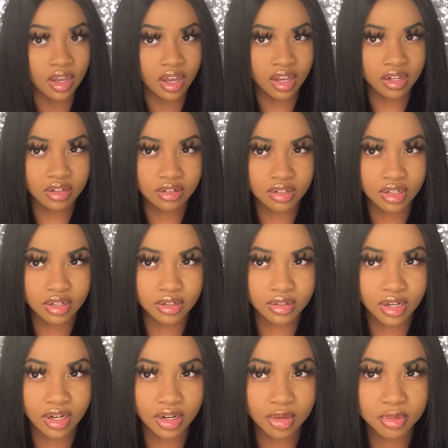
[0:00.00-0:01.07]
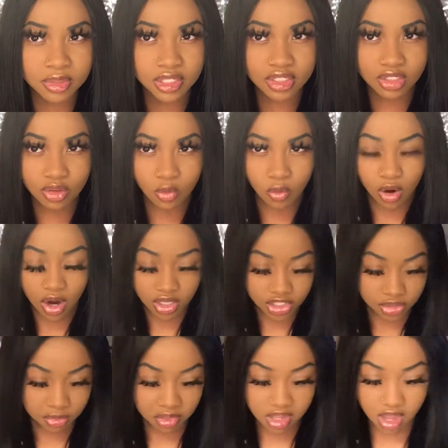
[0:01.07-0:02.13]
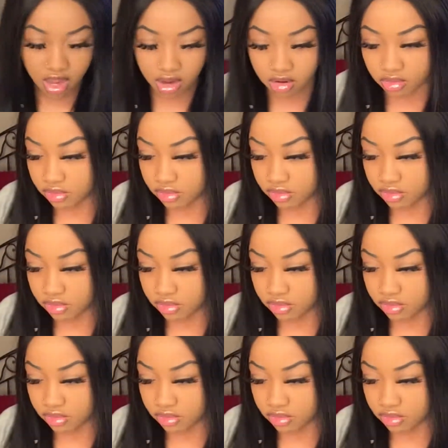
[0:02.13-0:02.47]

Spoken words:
I don't know, I hope it doesn't wash me out.